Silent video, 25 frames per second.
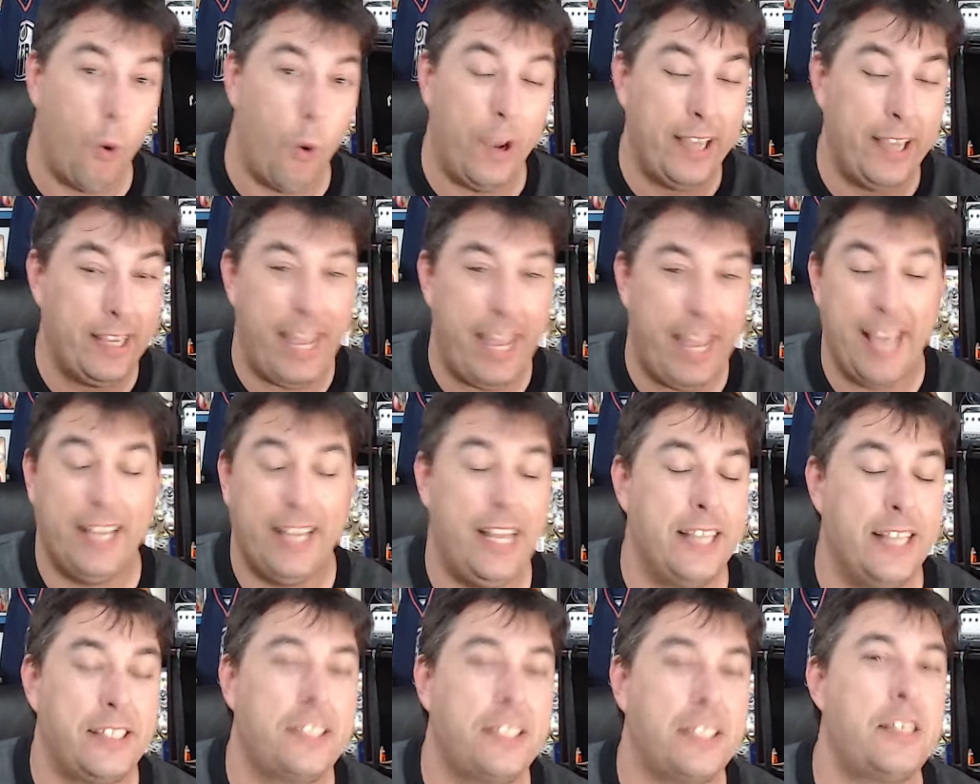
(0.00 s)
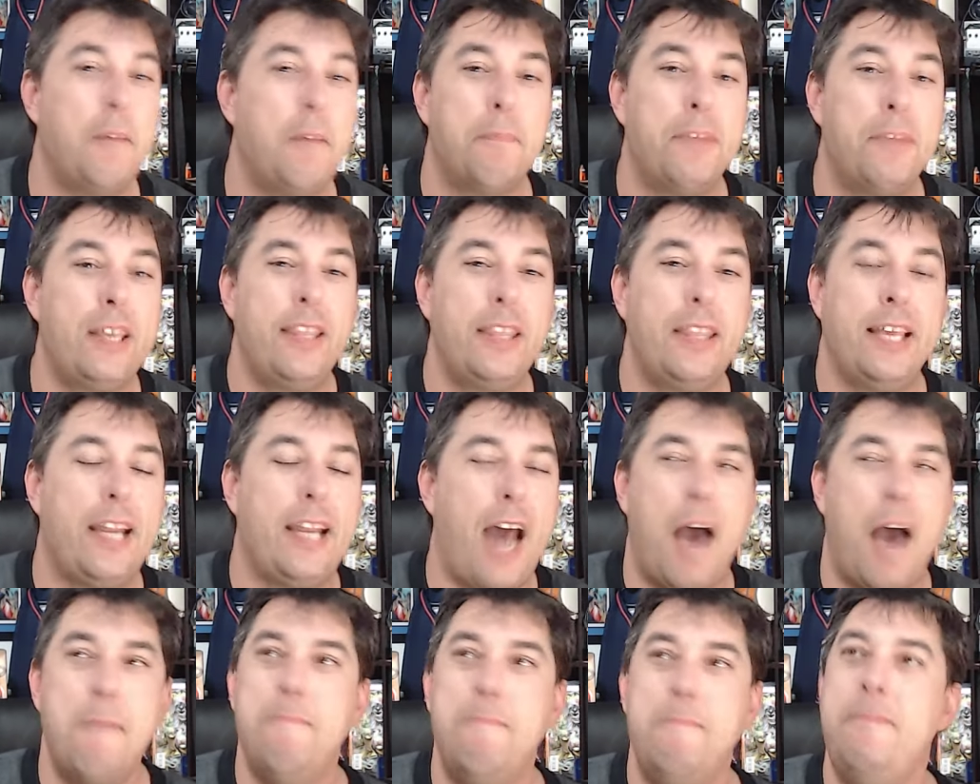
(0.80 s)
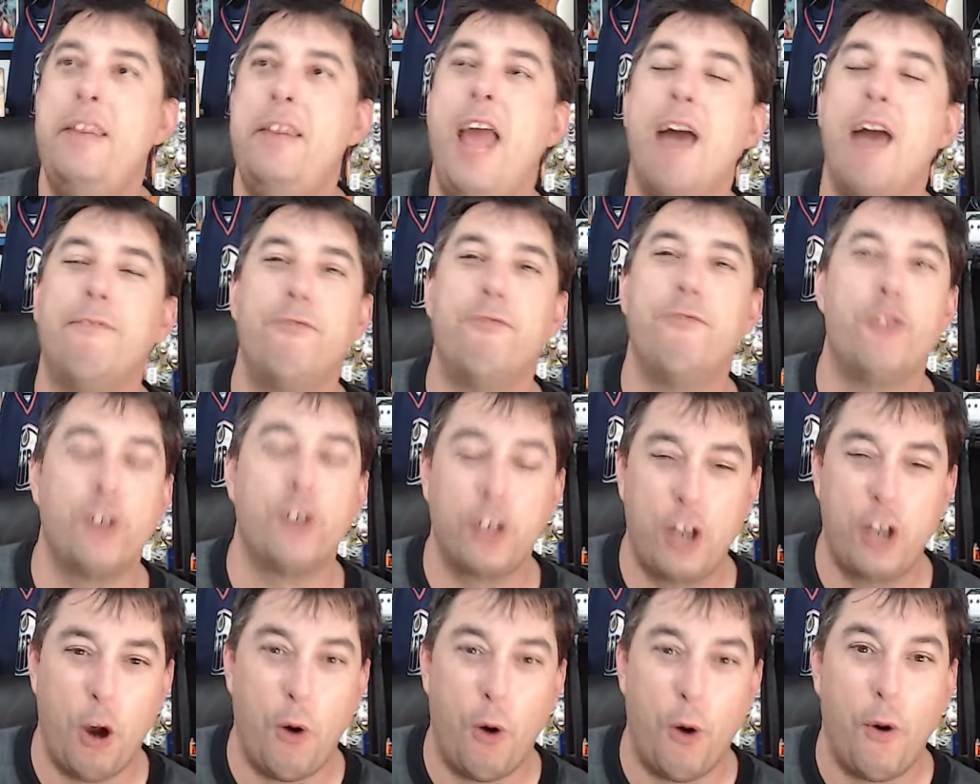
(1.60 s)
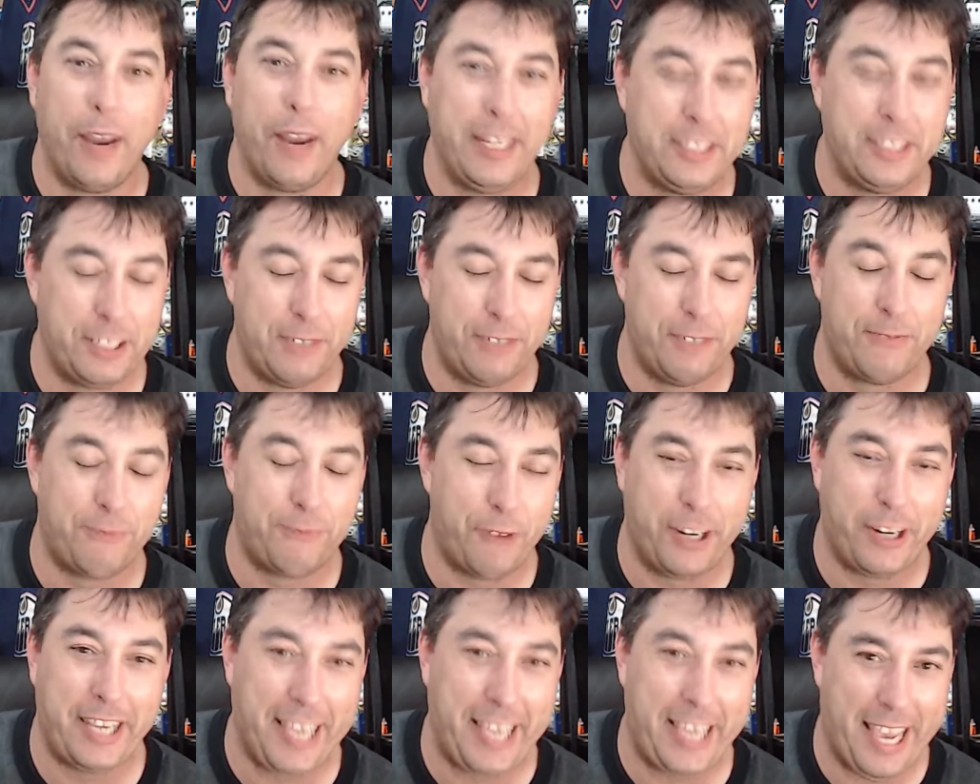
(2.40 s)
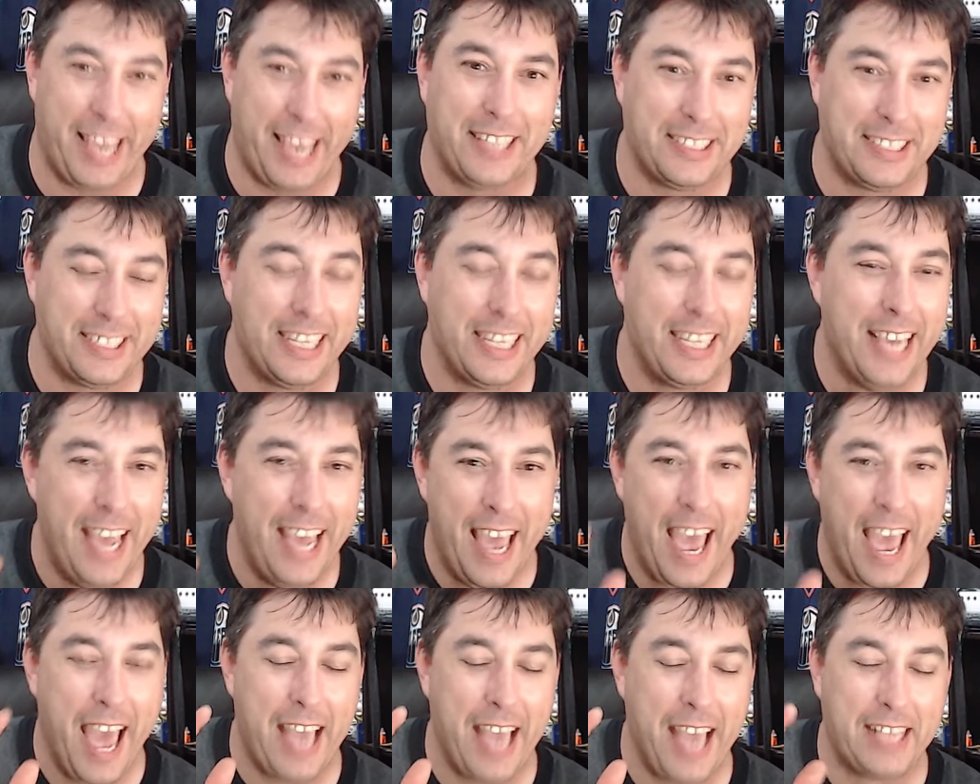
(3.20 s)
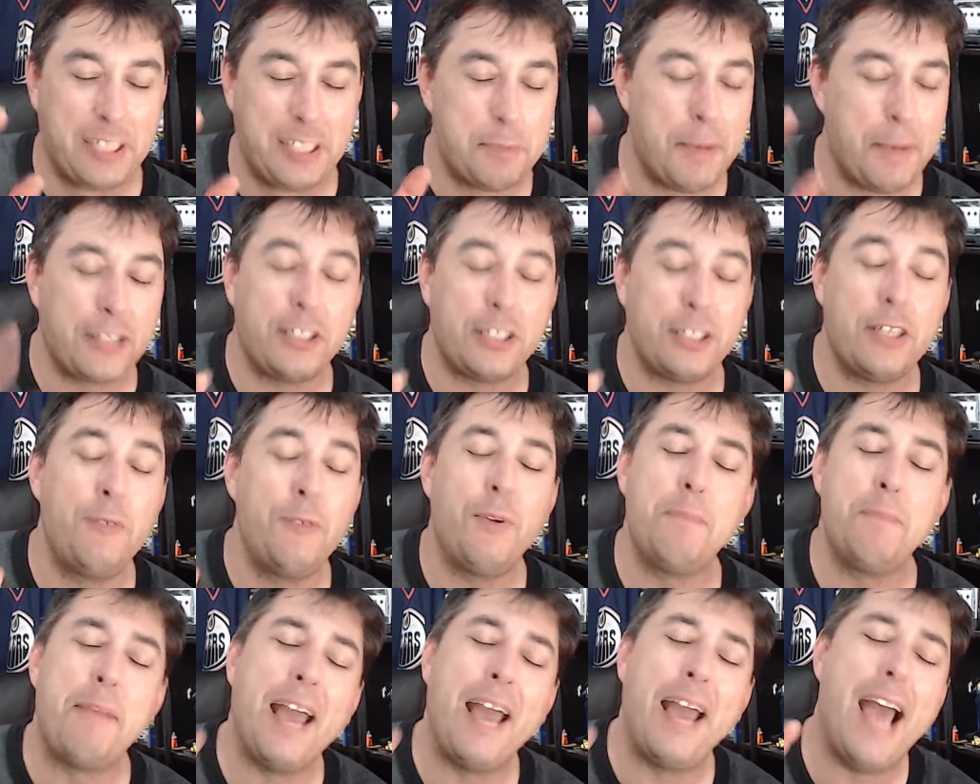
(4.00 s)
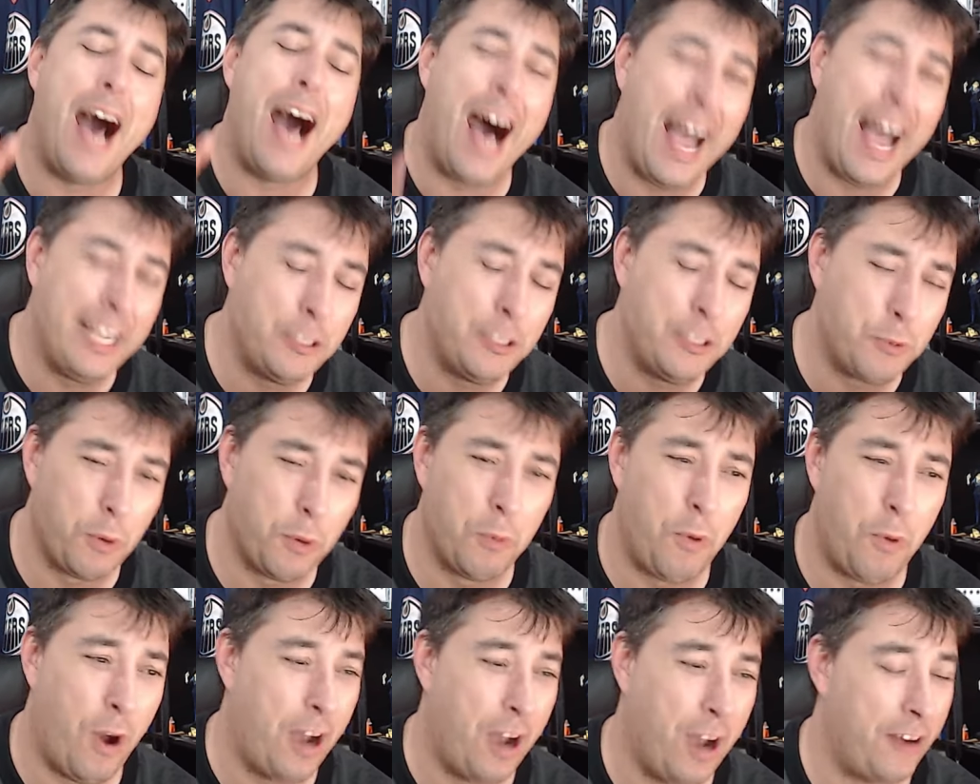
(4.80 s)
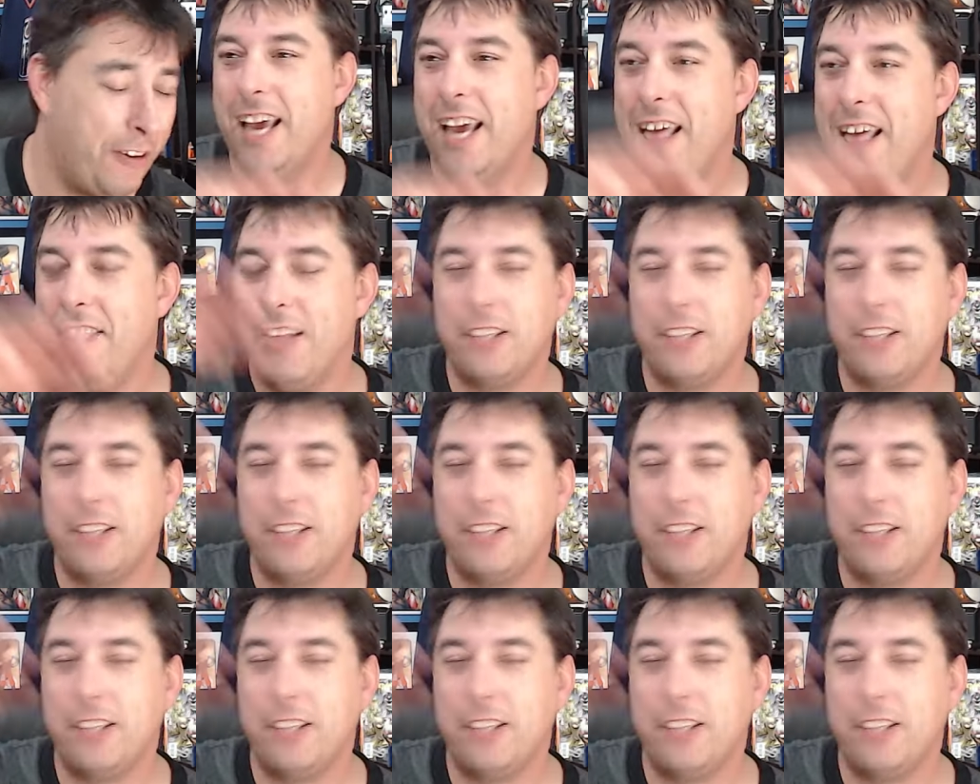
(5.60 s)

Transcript: It, it, it's something that I'm never going to forget, especially when my eyes were watering.